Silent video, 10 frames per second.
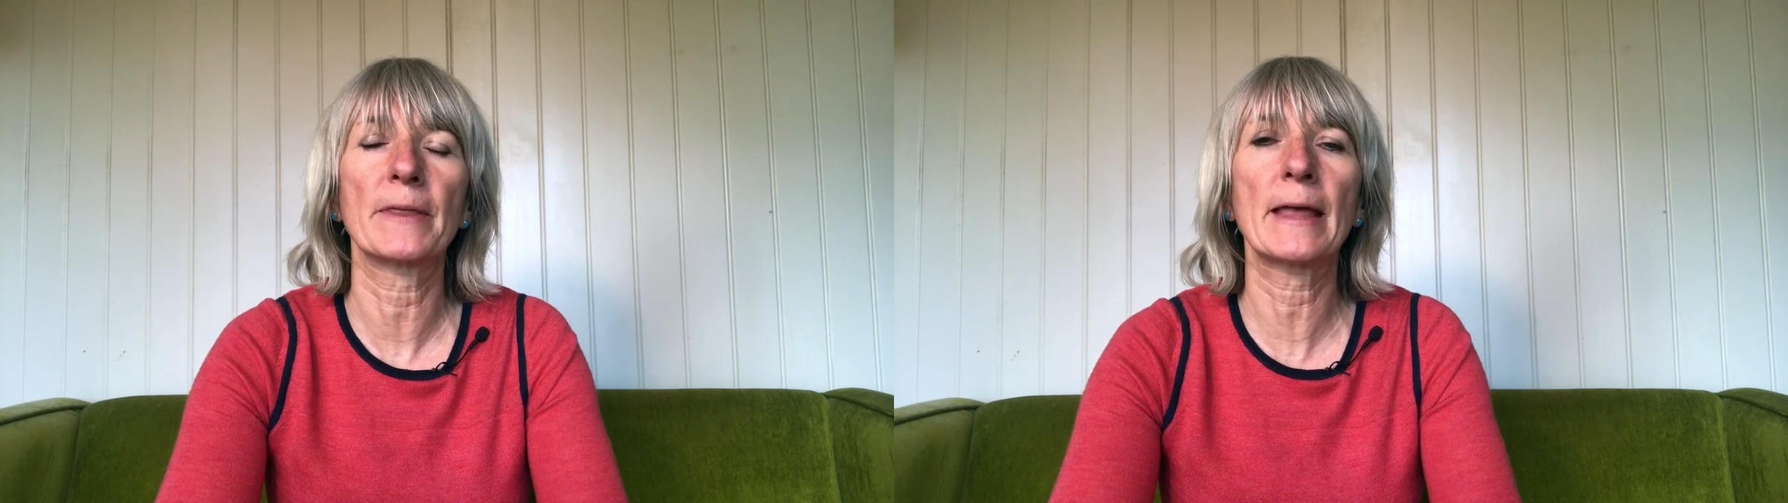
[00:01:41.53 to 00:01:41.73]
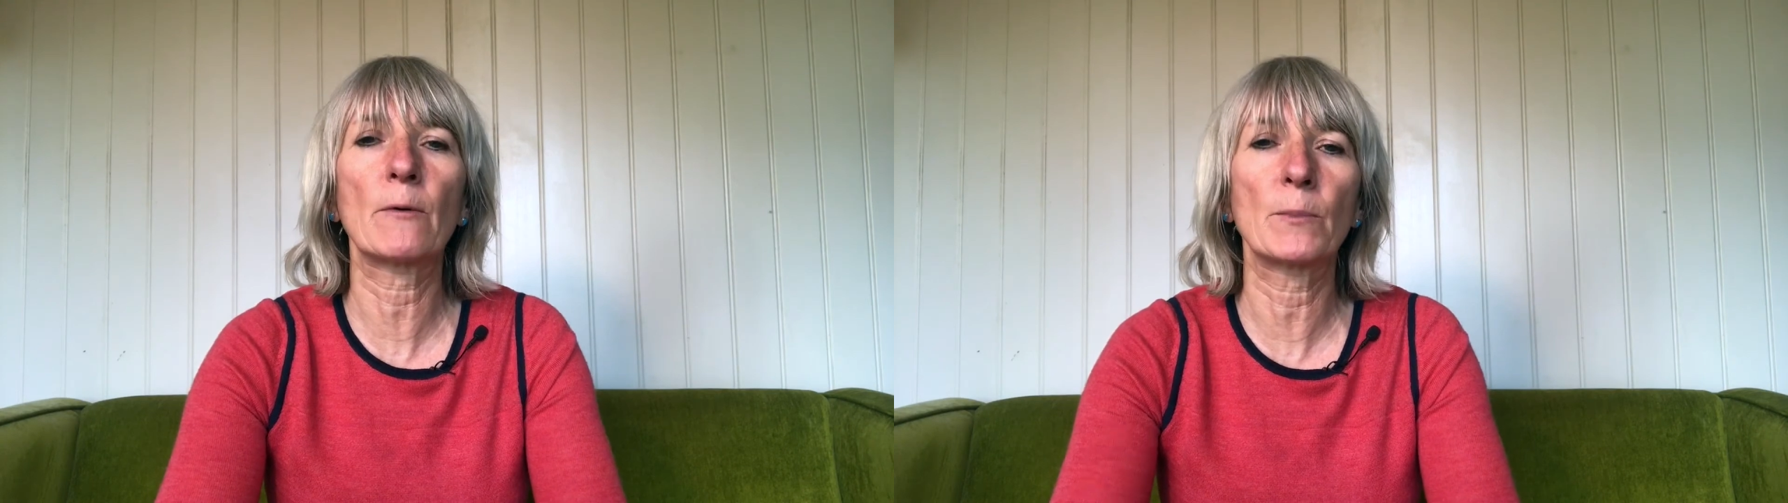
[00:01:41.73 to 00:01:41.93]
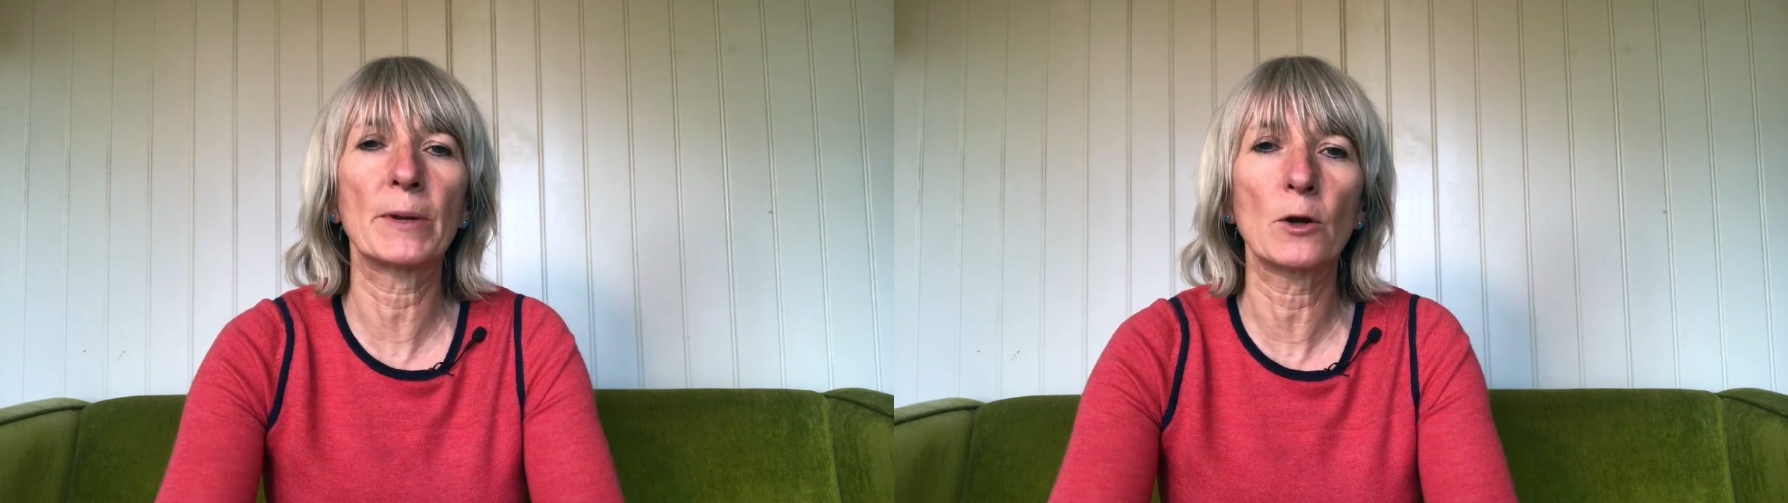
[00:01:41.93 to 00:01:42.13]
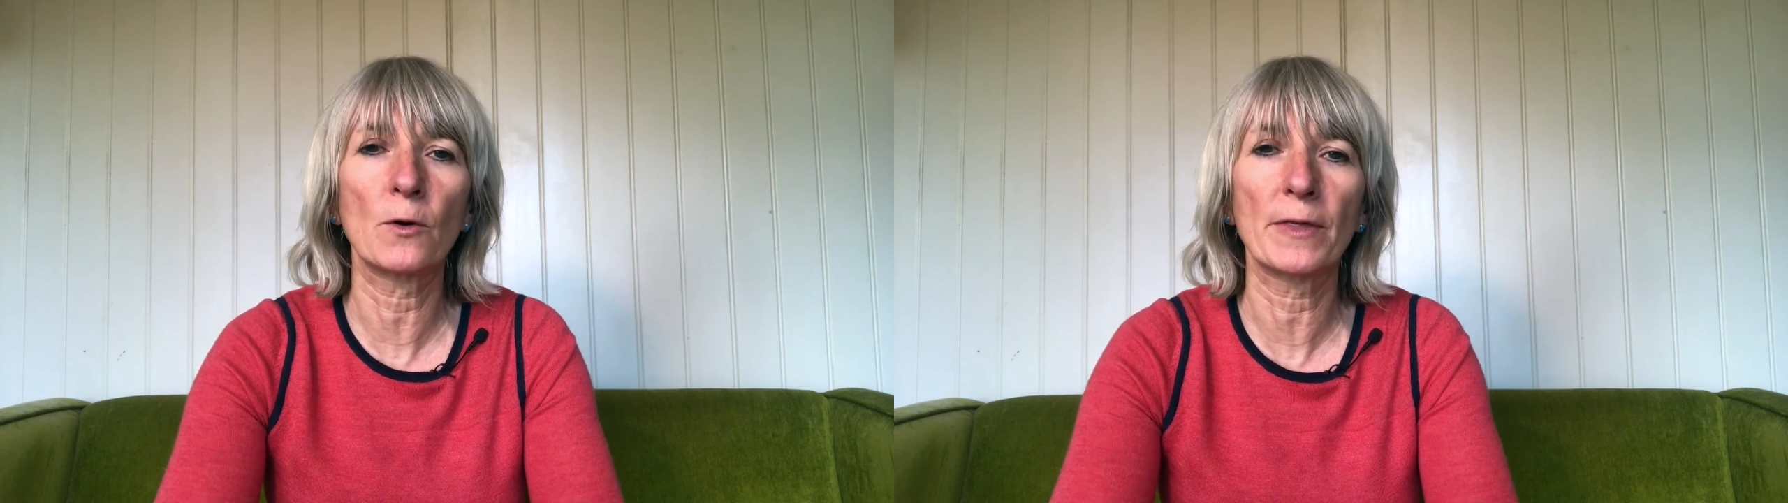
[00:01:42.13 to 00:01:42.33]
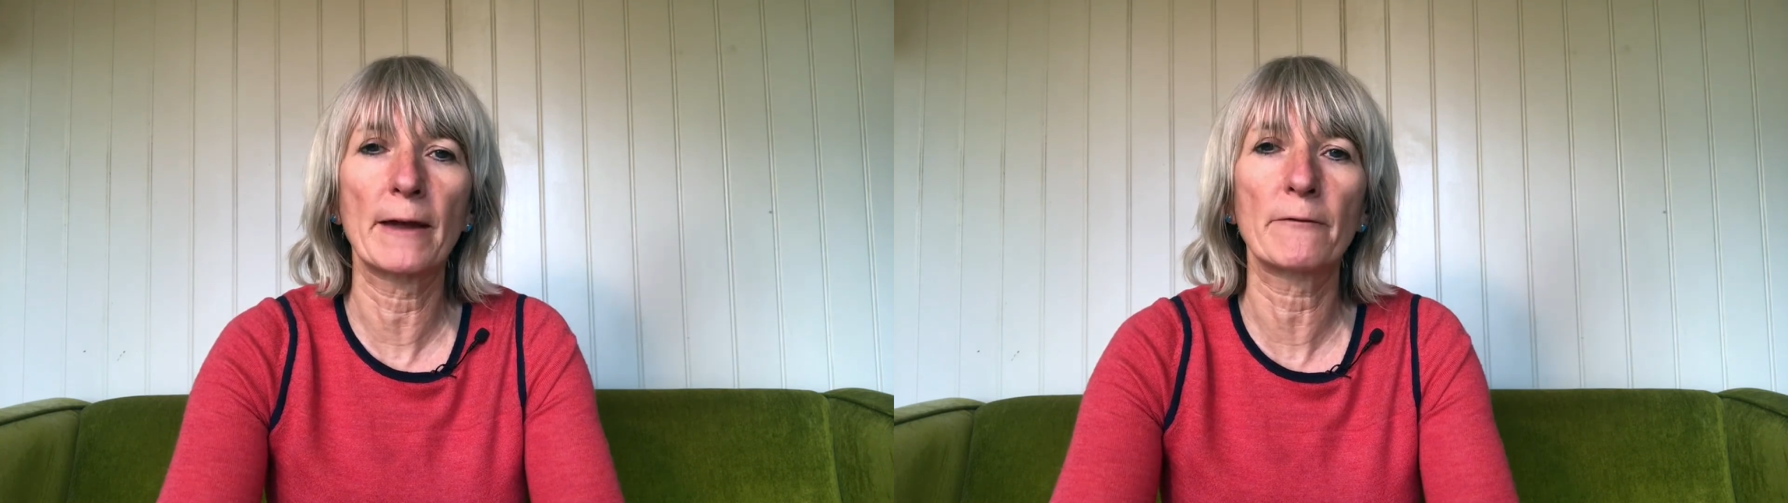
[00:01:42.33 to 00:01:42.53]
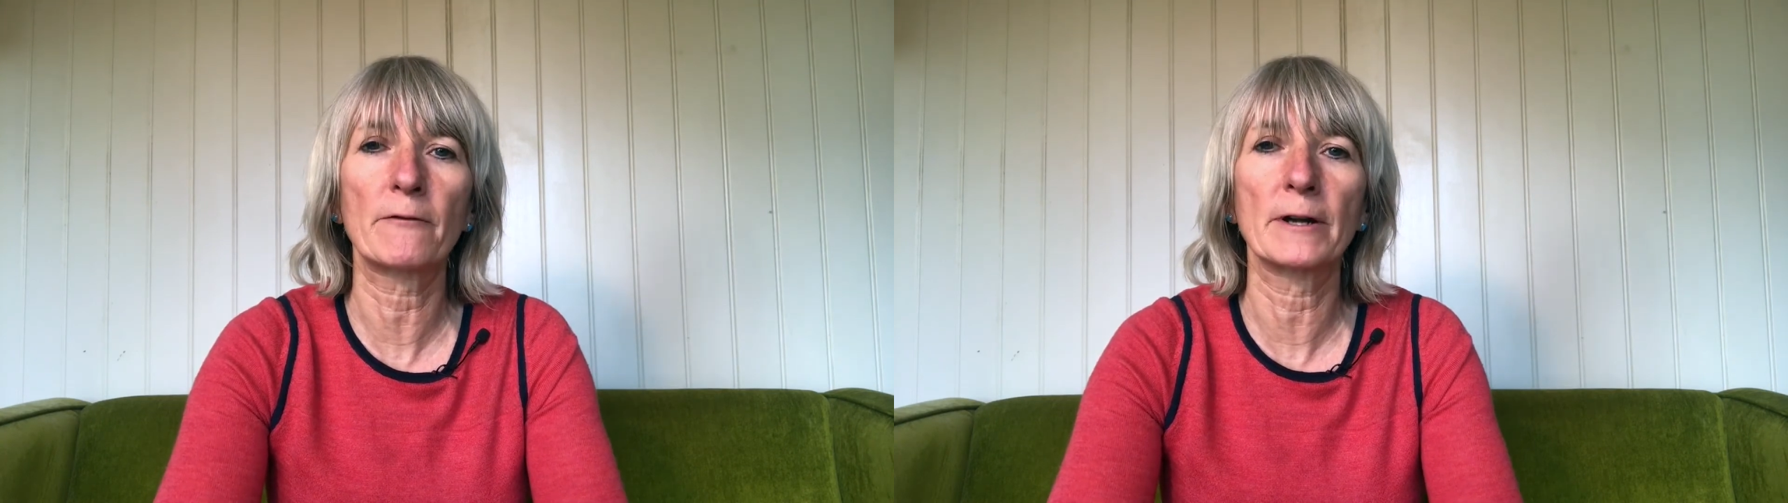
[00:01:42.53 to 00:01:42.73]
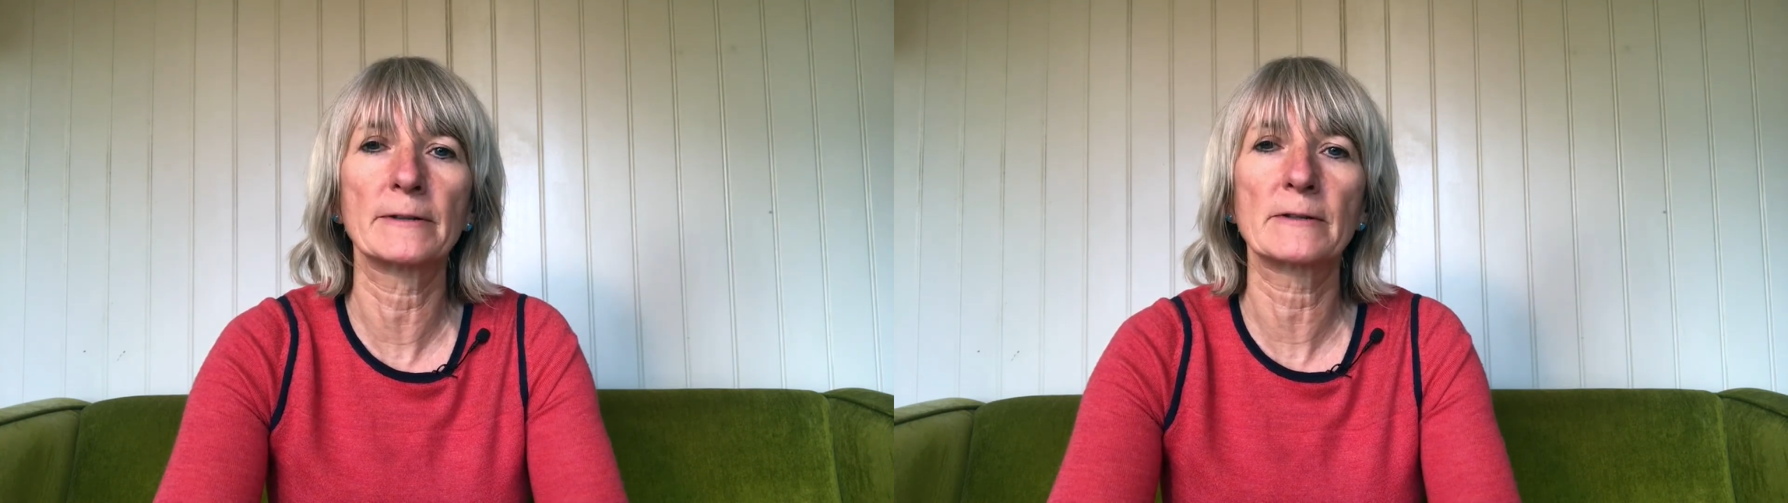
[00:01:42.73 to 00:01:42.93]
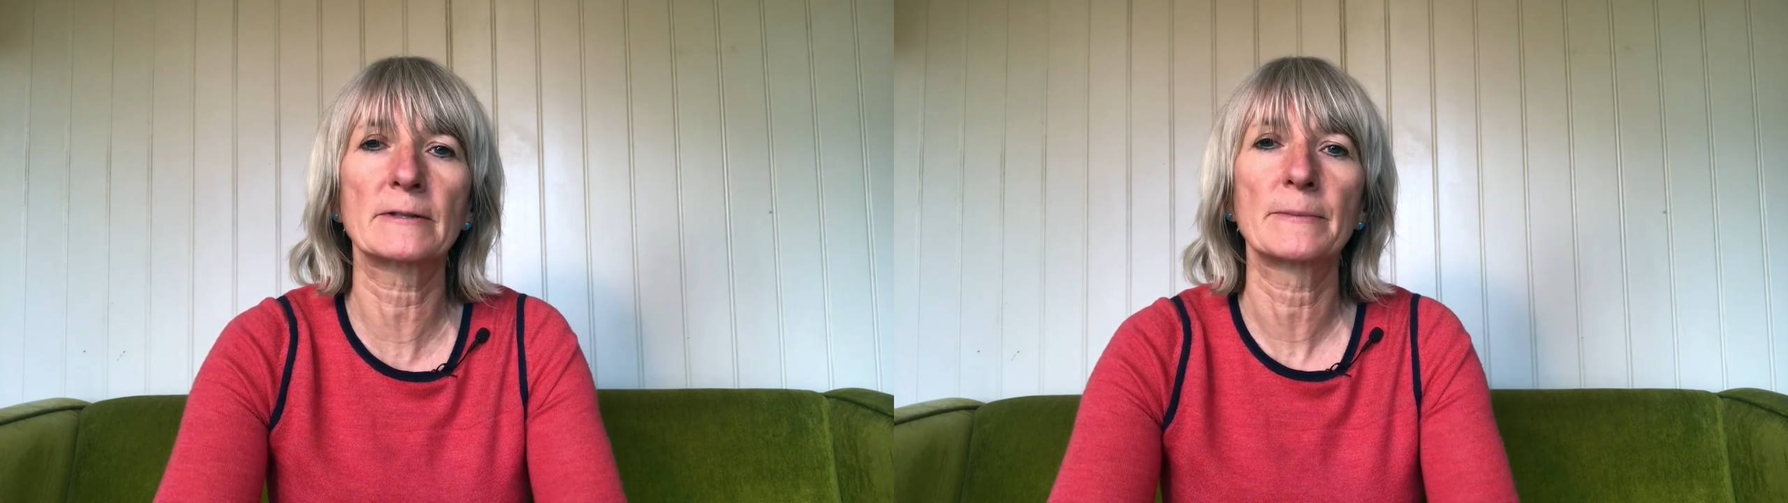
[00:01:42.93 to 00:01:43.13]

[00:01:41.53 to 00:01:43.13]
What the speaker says: and that will be on their fronts,